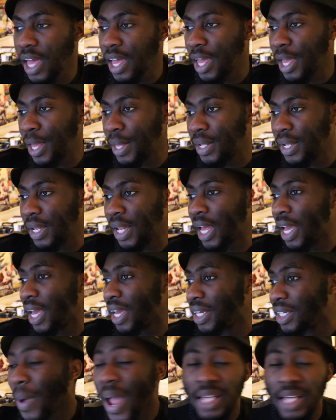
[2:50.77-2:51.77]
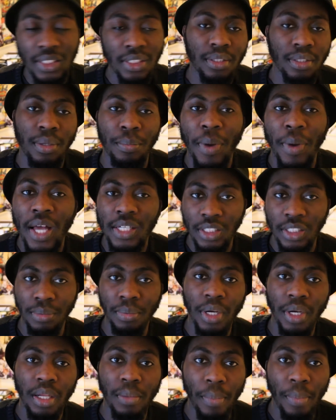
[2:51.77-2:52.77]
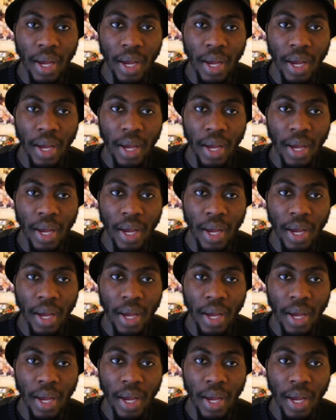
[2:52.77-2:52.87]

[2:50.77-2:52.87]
and like basketball,